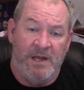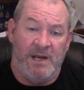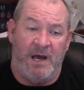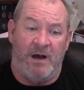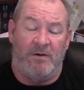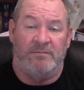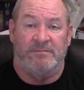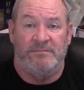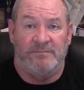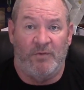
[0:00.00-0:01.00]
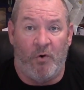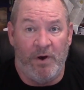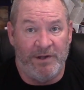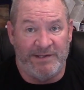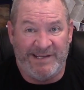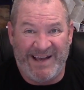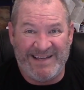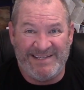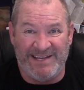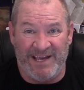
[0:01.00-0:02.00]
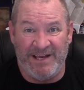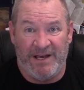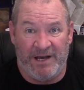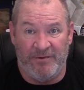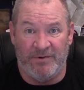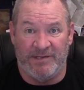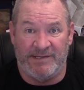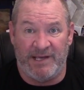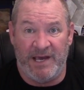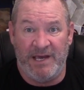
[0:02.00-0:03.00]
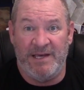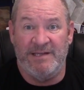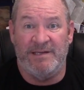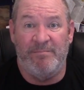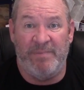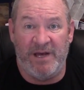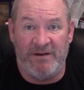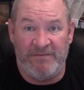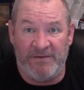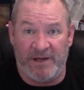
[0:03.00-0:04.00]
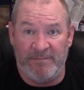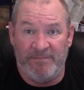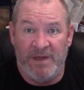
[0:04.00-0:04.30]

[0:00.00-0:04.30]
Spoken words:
Now, oil testing, I will say, is a benefit